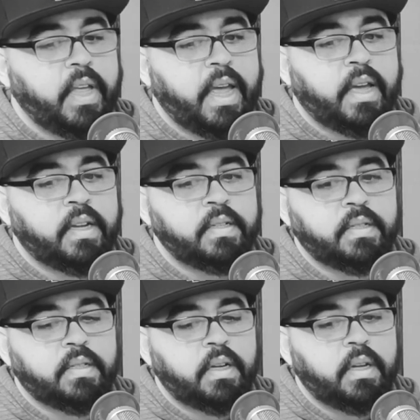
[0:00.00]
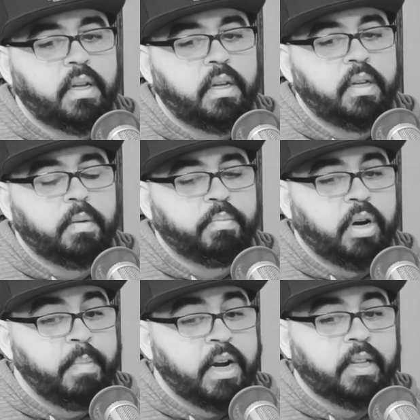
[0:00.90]
And
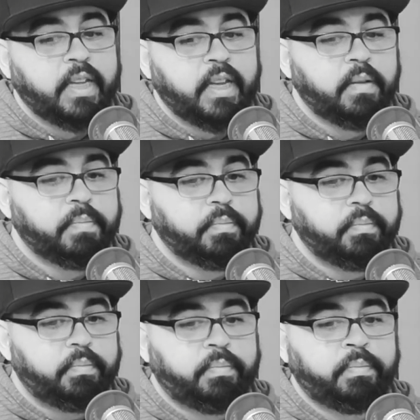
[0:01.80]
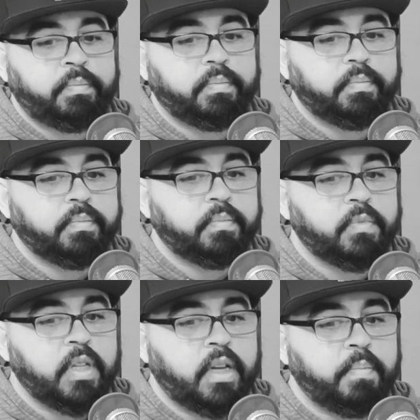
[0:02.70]
primarily
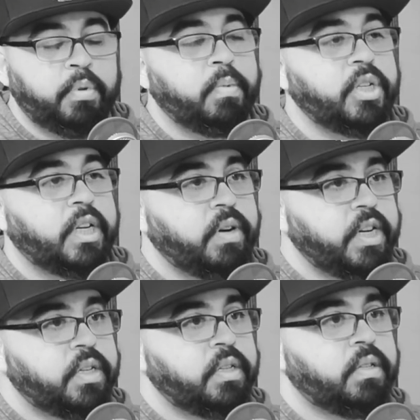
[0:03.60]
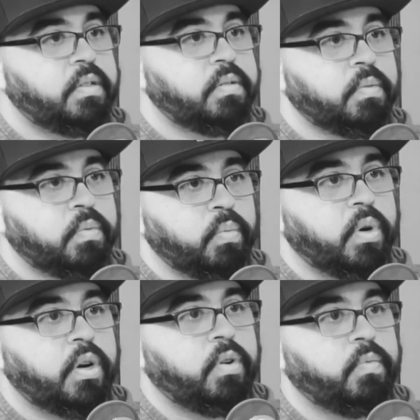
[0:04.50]
the boomer generation
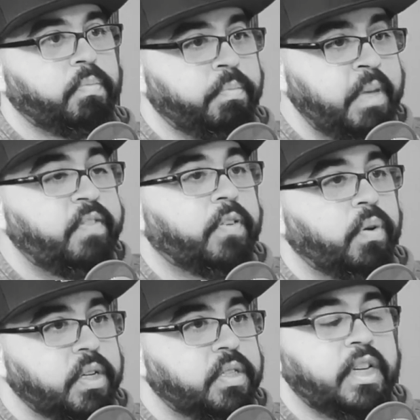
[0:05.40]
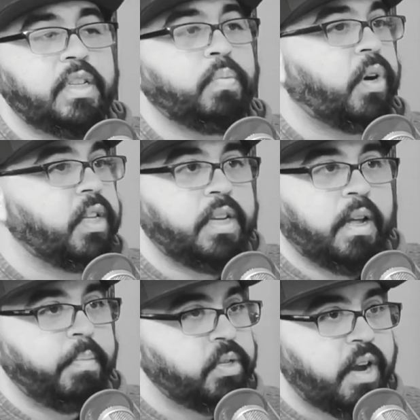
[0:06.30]
were me focused. They just wanted to
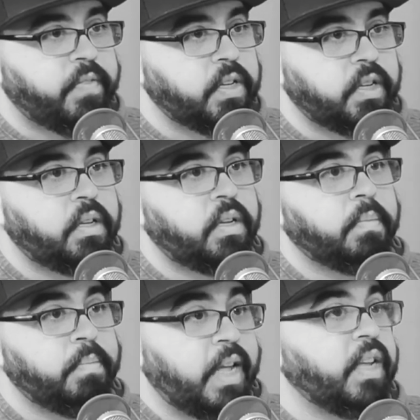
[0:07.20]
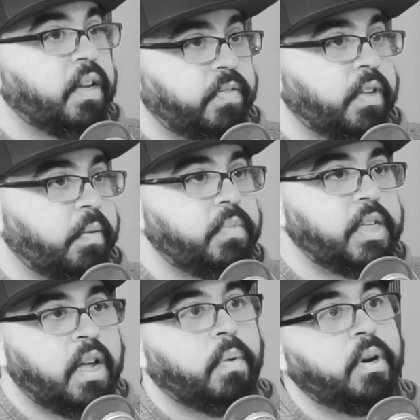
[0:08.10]
not be drafted. Many yep. of them did
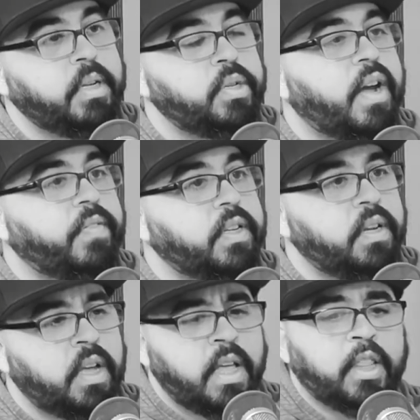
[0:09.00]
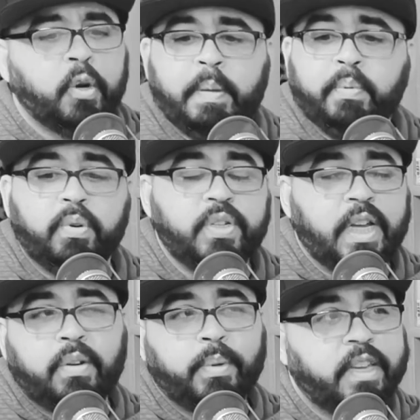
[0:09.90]
not want to be drafted. There were people who were
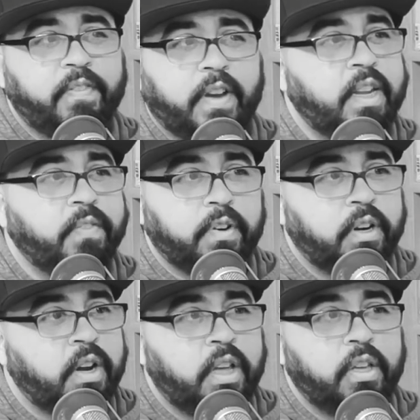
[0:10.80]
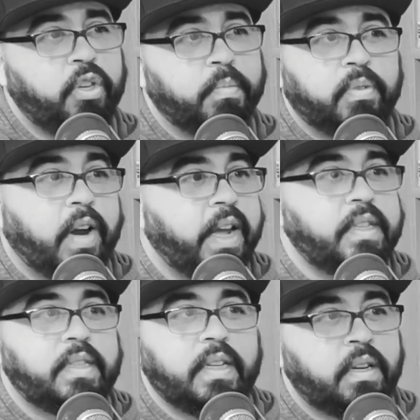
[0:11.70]
genuinely fighting for human
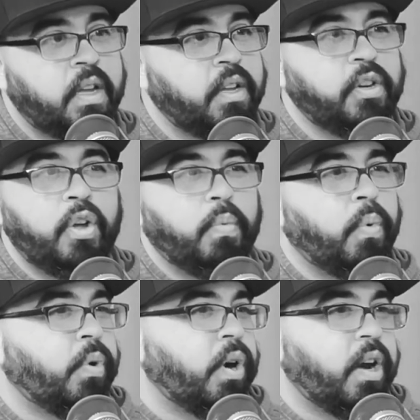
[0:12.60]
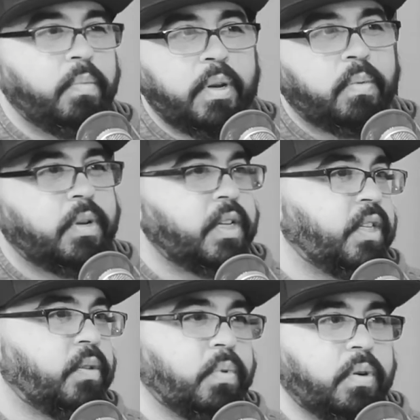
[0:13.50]
rights and no war, and we don't want to
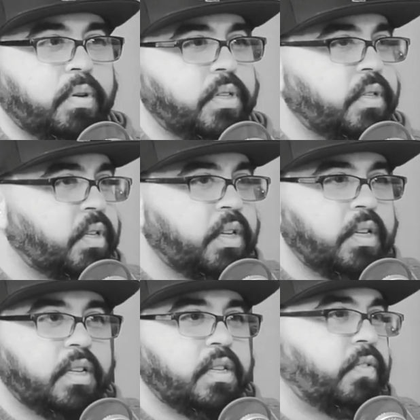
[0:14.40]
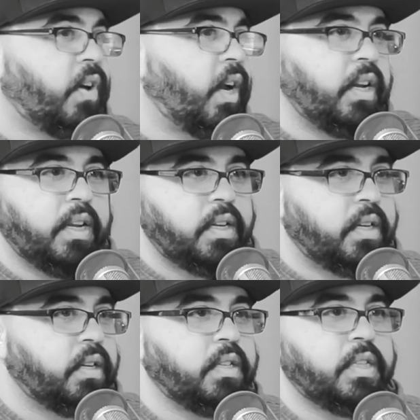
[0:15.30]
see the world divided
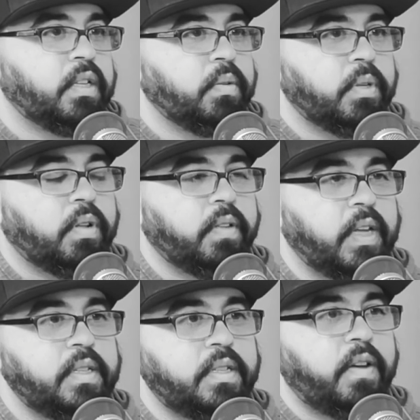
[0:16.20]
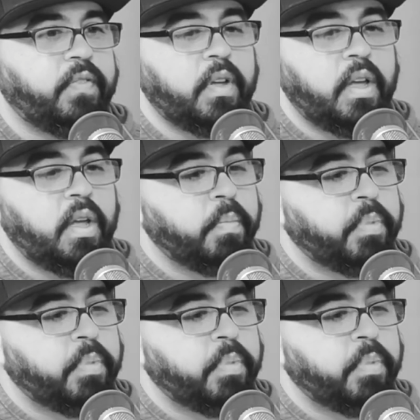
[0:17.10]
and dealing with all of that stuff. Yeah.